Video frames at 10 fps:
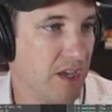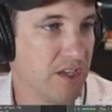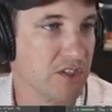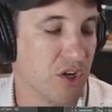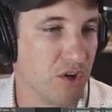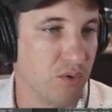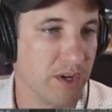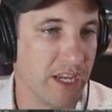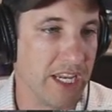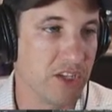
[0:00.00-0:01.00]
so
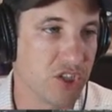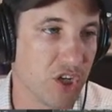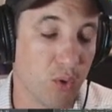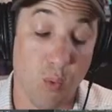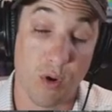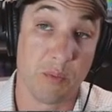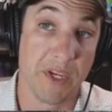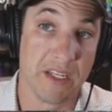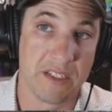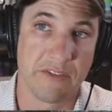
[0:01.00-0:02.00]
it's going to warn me.
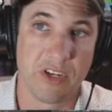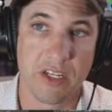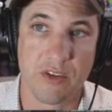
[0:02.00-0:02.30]
It's never going